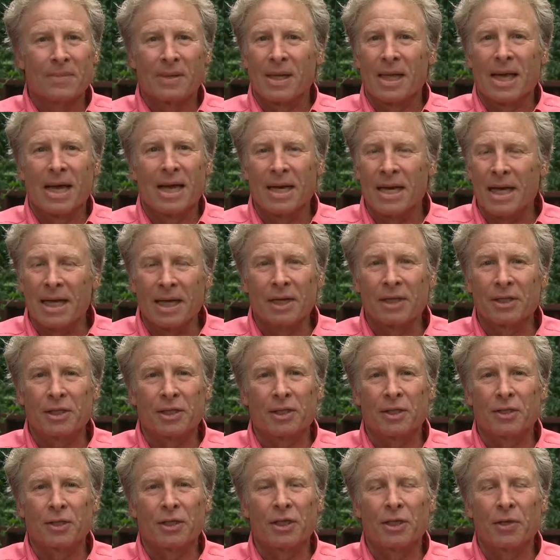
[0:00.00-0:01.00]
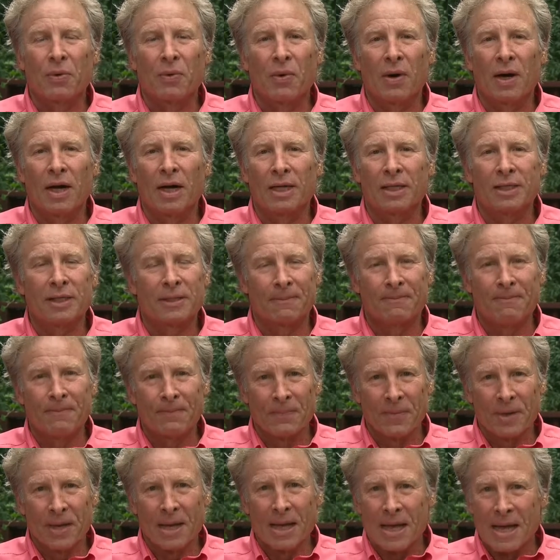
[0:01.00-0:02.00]
and innocent she was,
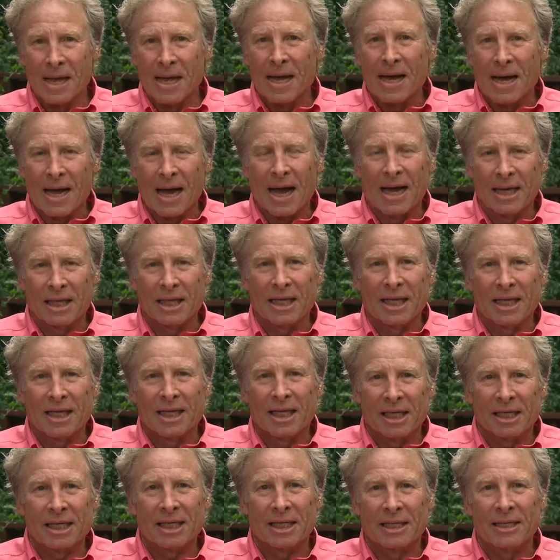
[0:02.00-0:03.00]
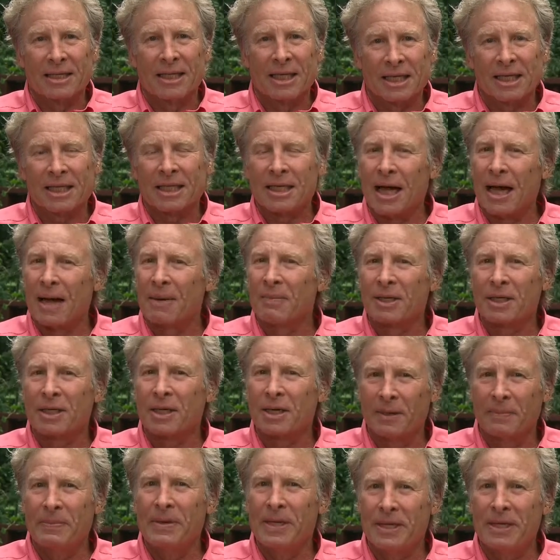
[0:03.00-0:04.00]
I think this time it's going
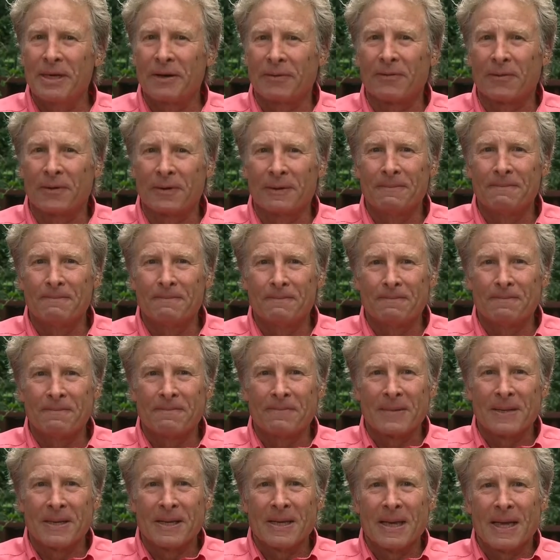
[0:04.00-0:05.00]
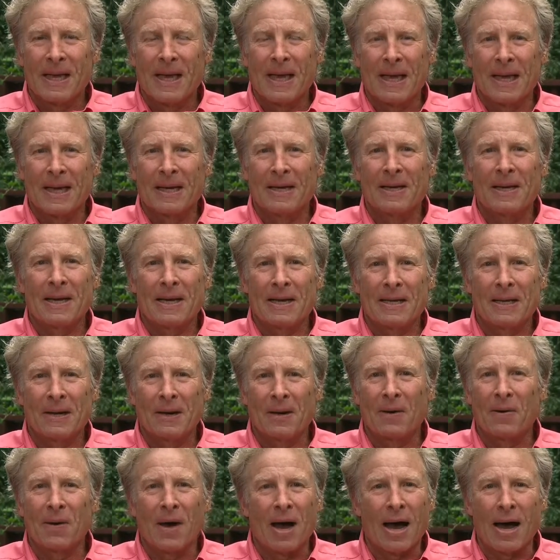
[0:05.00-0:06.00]
to be different. And, you
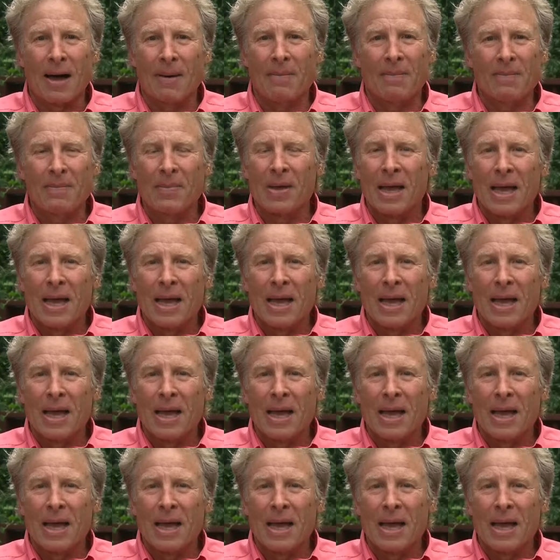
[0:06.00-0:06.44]
know, I've